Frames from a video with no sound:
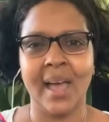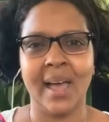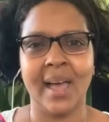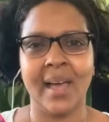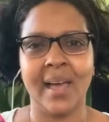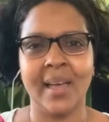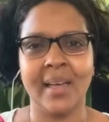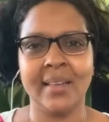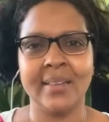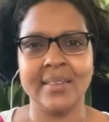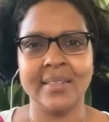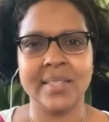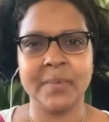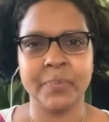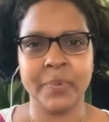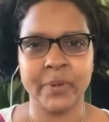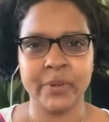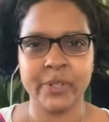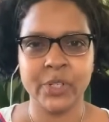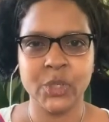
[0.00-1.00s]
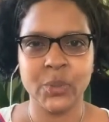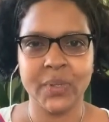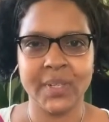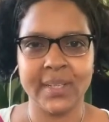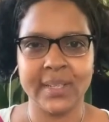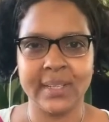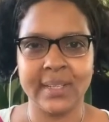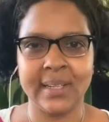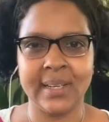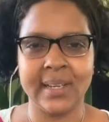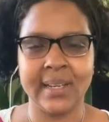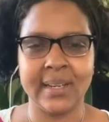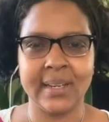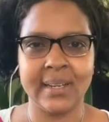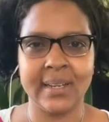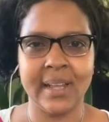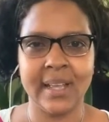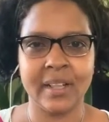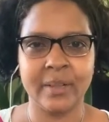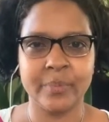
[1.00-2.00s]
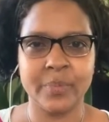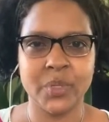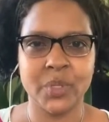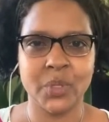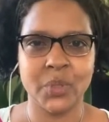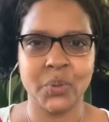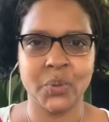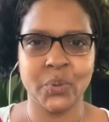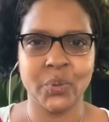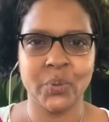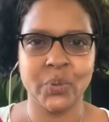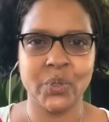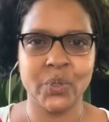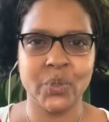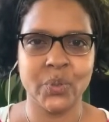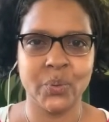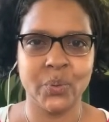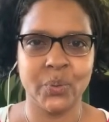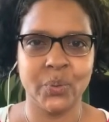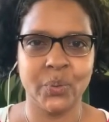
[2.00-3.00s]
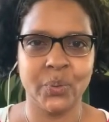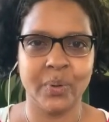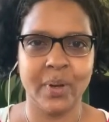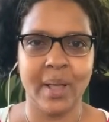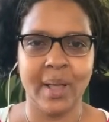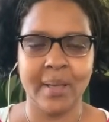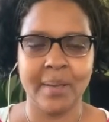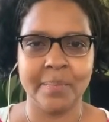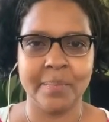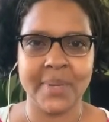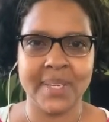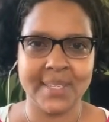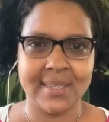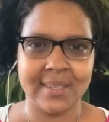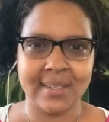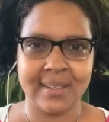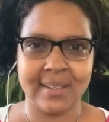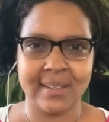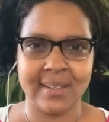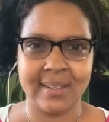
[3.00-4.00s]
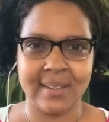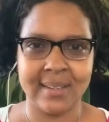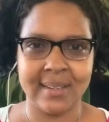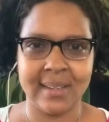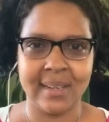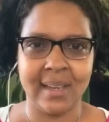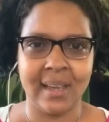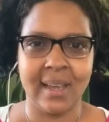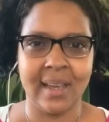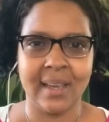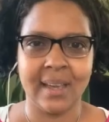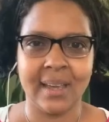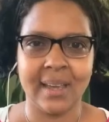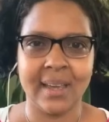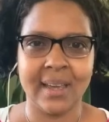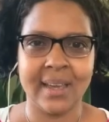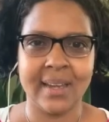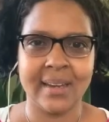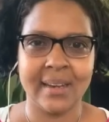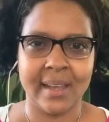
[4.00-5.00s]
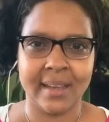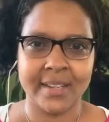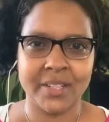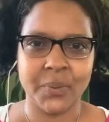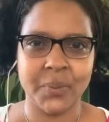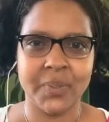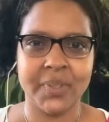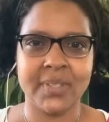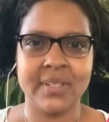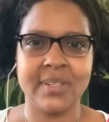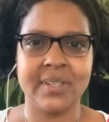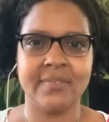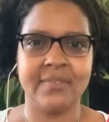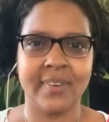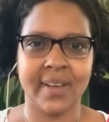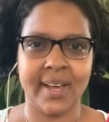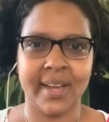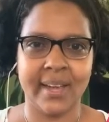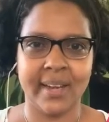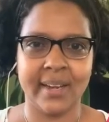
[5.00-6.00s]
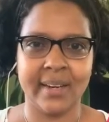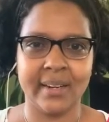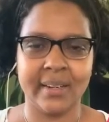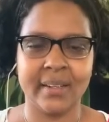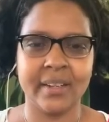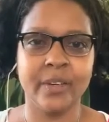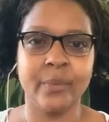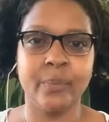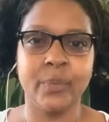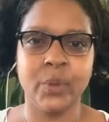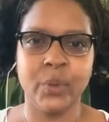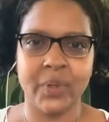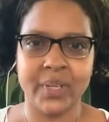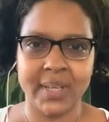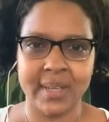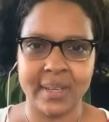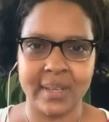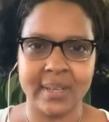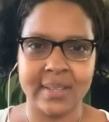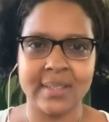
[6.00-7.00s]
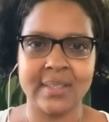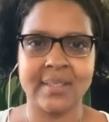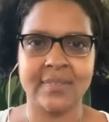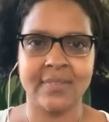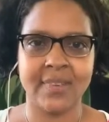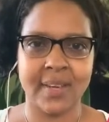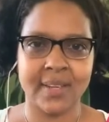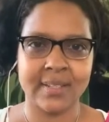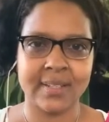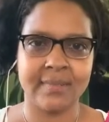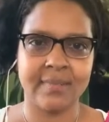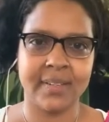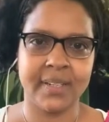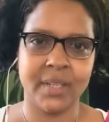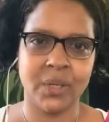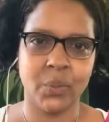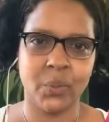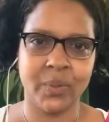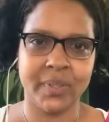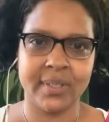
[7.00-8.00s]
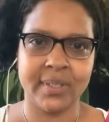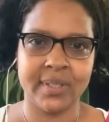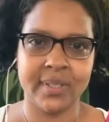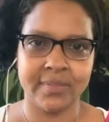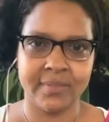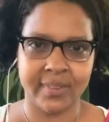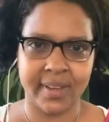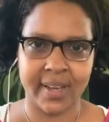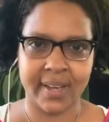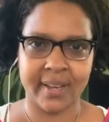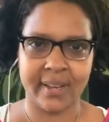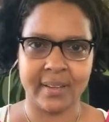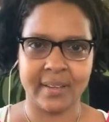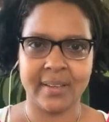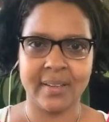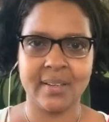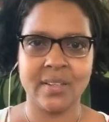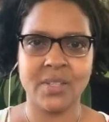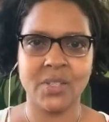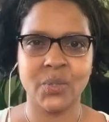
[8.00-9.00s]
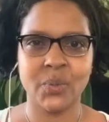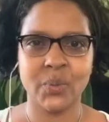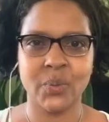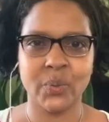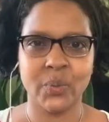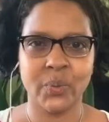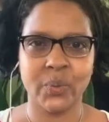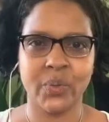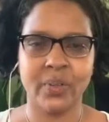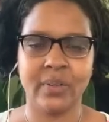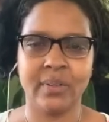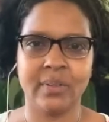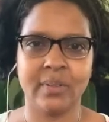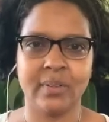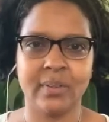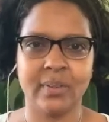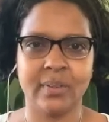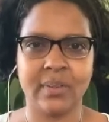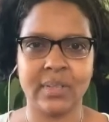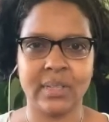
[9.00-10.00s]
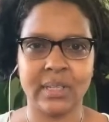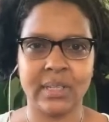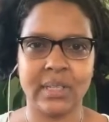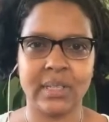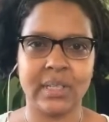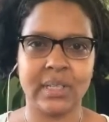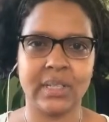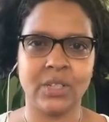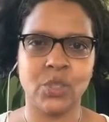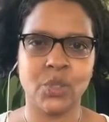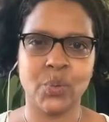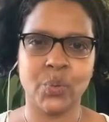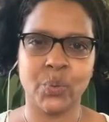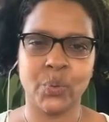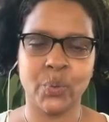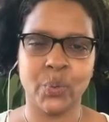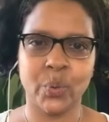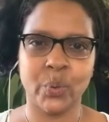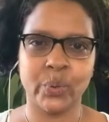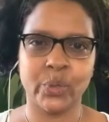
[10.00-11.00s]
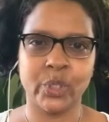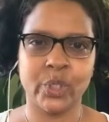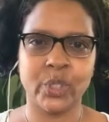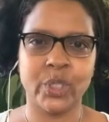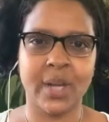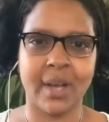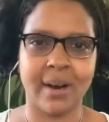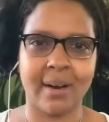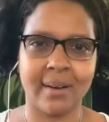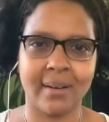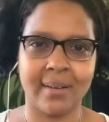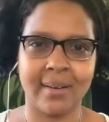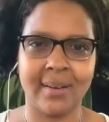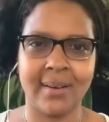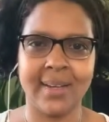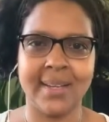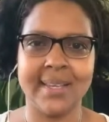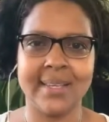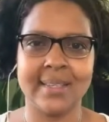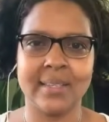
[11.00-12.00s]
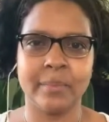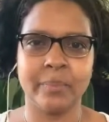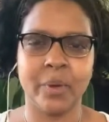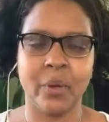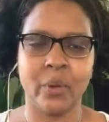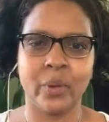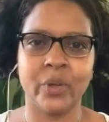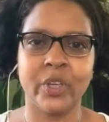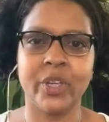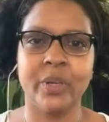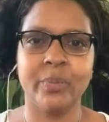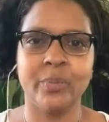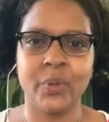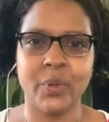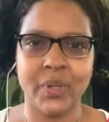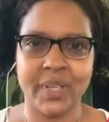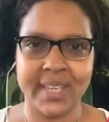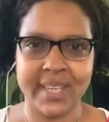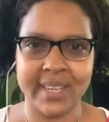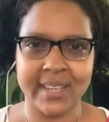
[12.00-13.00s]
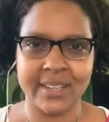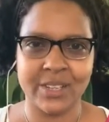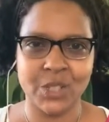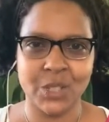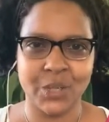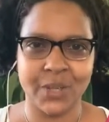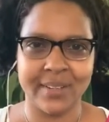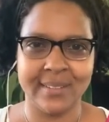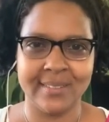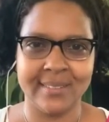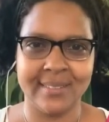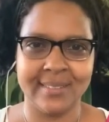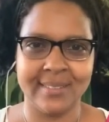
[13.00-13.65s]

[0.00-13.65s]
And spiritually, it helps you to basically connect with the divine, communicate effectively with the divine. So the throat chakra is about communication.